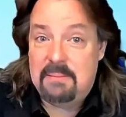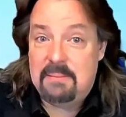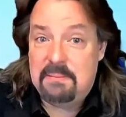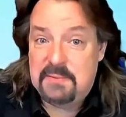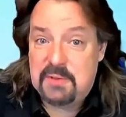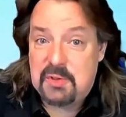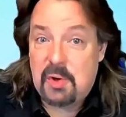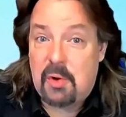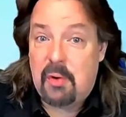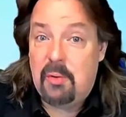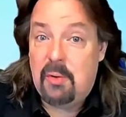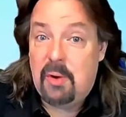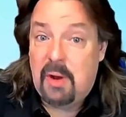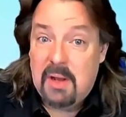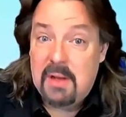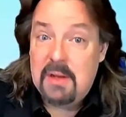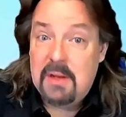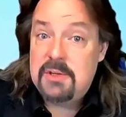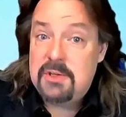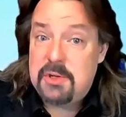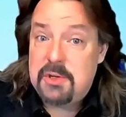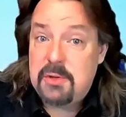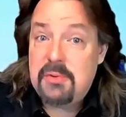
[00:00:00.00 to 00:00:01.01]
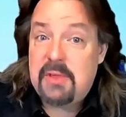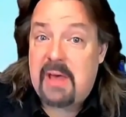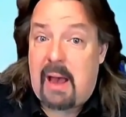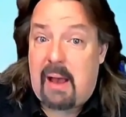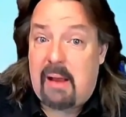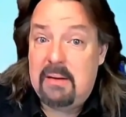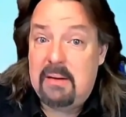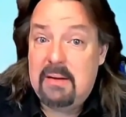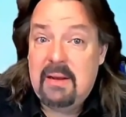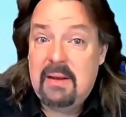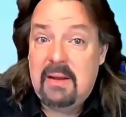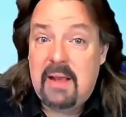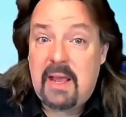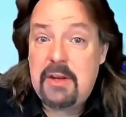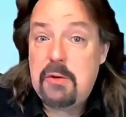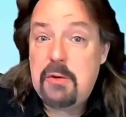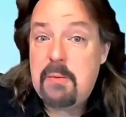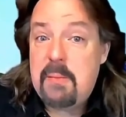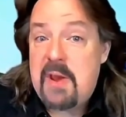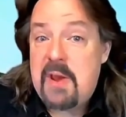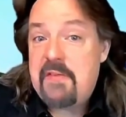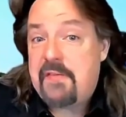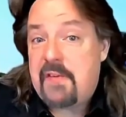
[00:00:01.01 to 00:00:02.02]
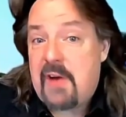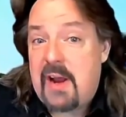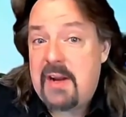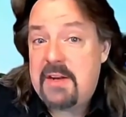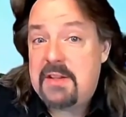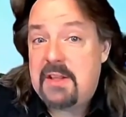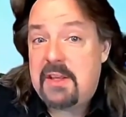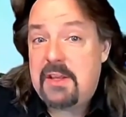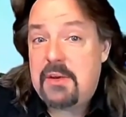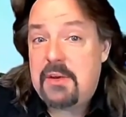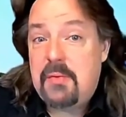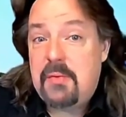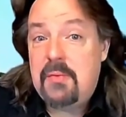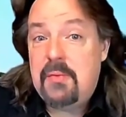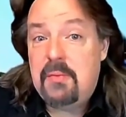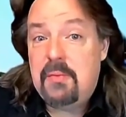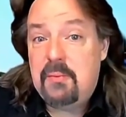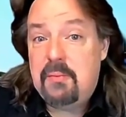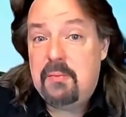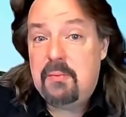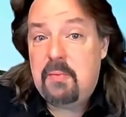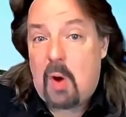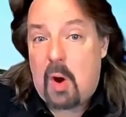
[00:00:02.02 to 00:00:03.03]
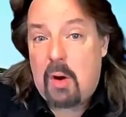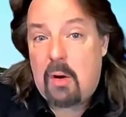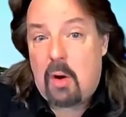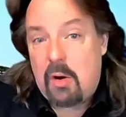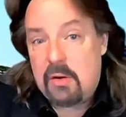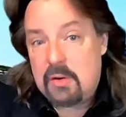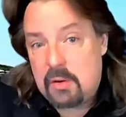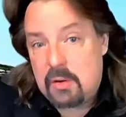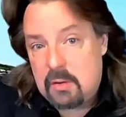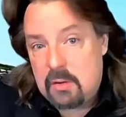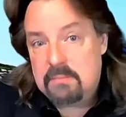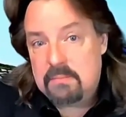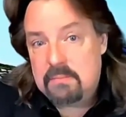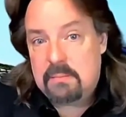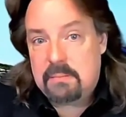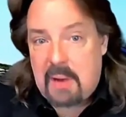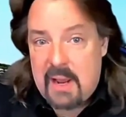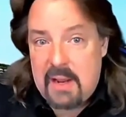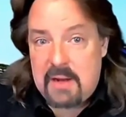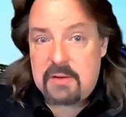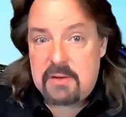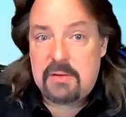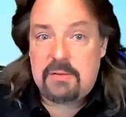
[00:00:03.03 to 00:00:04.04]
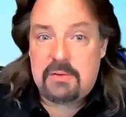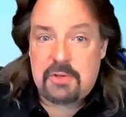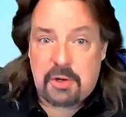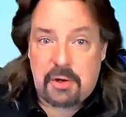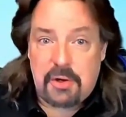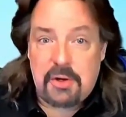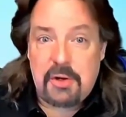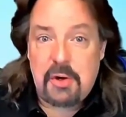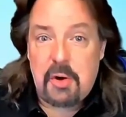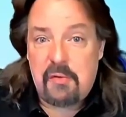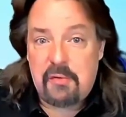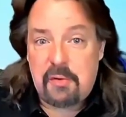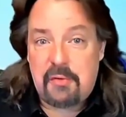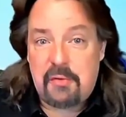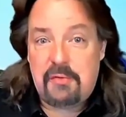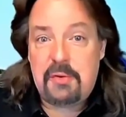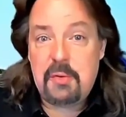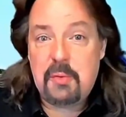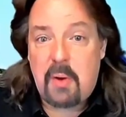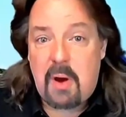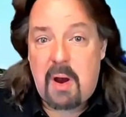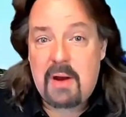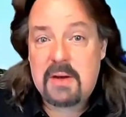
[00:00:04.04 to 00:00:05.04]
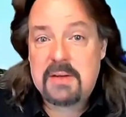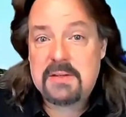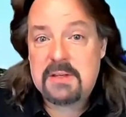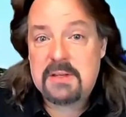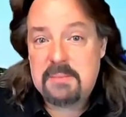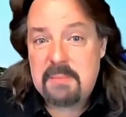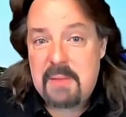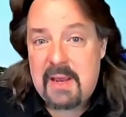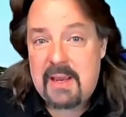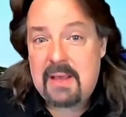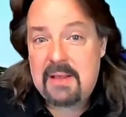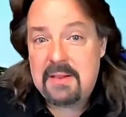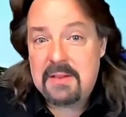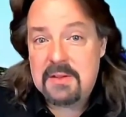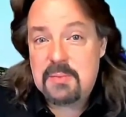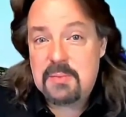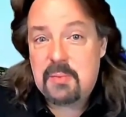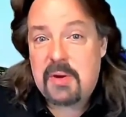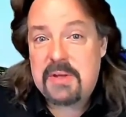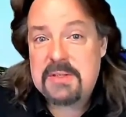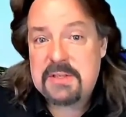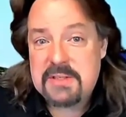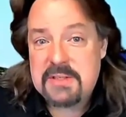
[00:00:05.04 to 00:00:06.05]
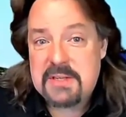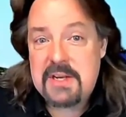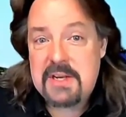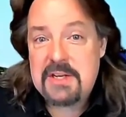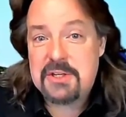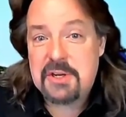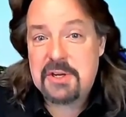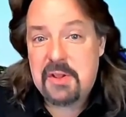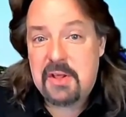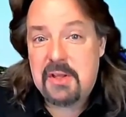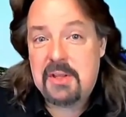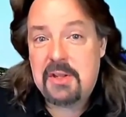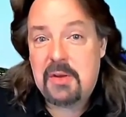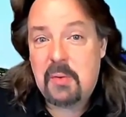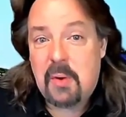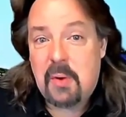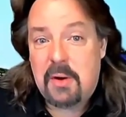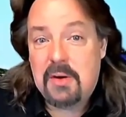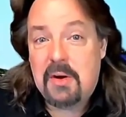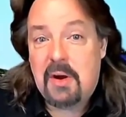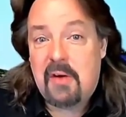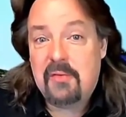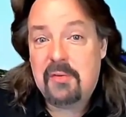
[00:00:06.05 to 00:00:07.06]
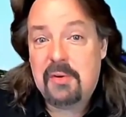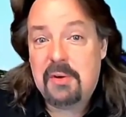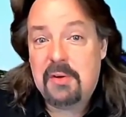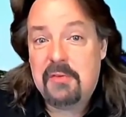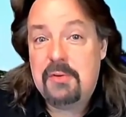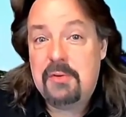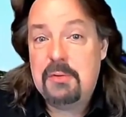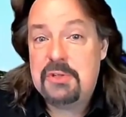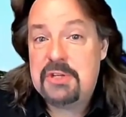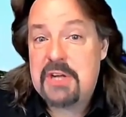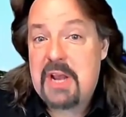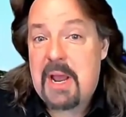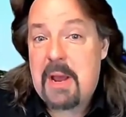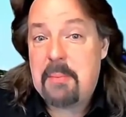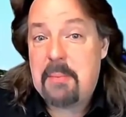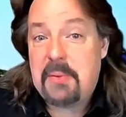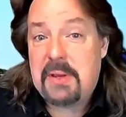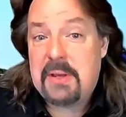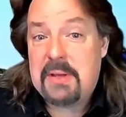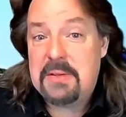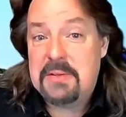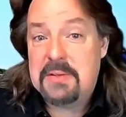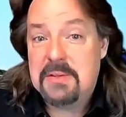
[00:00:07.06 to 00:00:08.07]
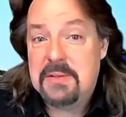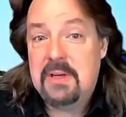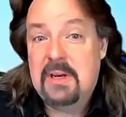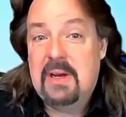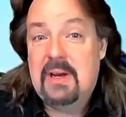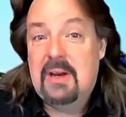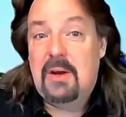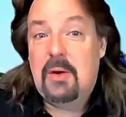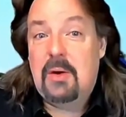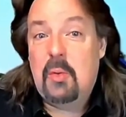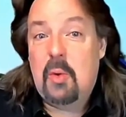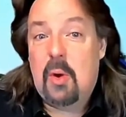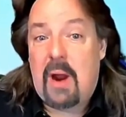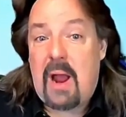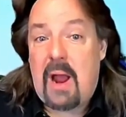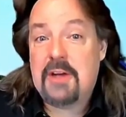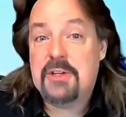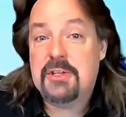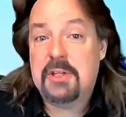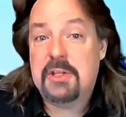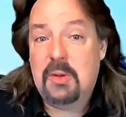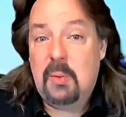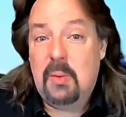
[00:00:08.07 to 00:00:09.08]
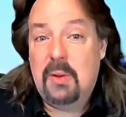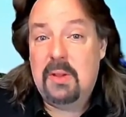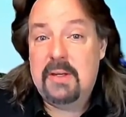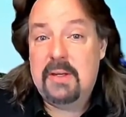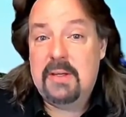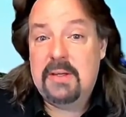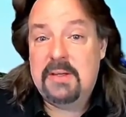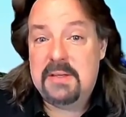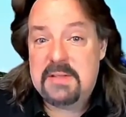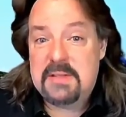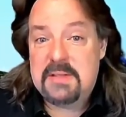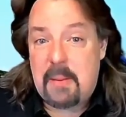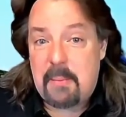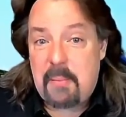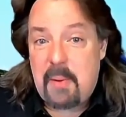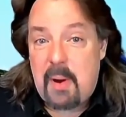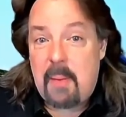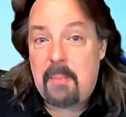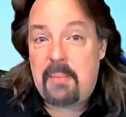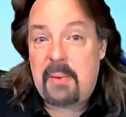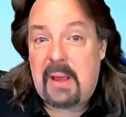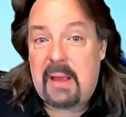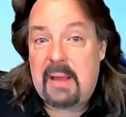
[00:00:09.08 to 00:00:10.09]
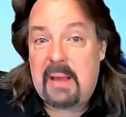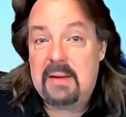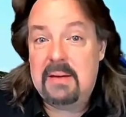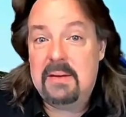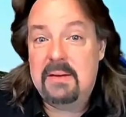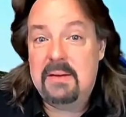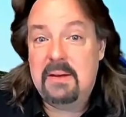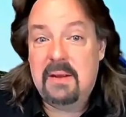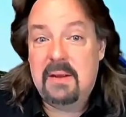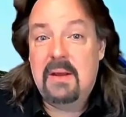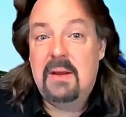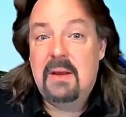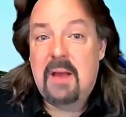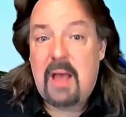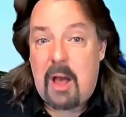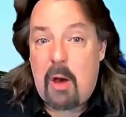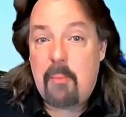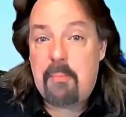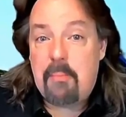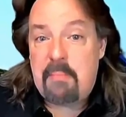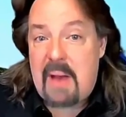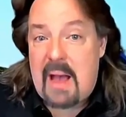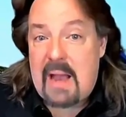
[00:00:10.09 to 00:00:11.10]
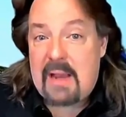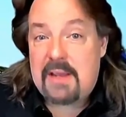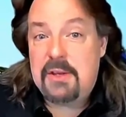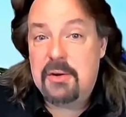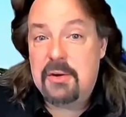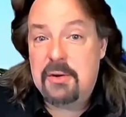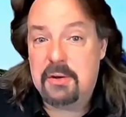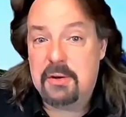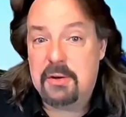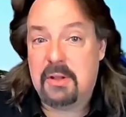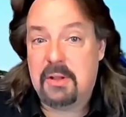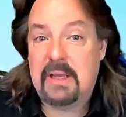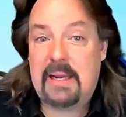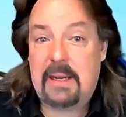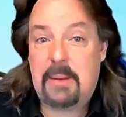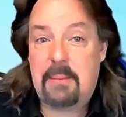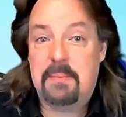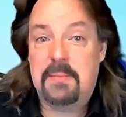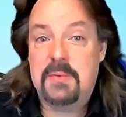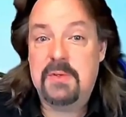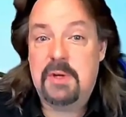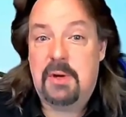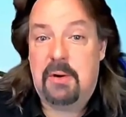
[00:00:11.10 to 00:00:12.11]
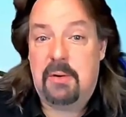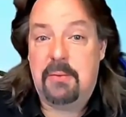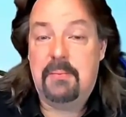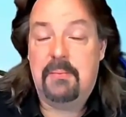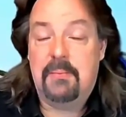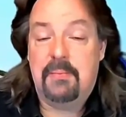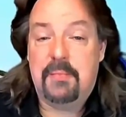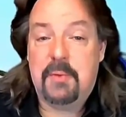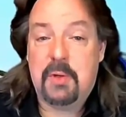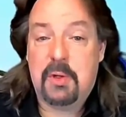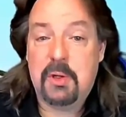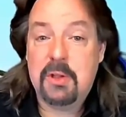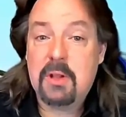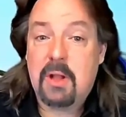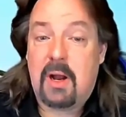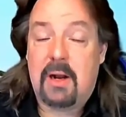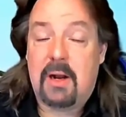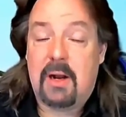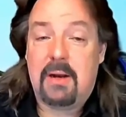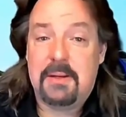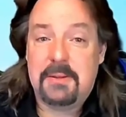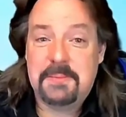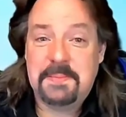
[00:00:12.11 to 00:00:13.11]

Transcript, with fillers: so do that, and you may find that you by turning over a few rocks and making this presentation that you uncover a few champions who are actually willing to step up and help back your claim. So good luck.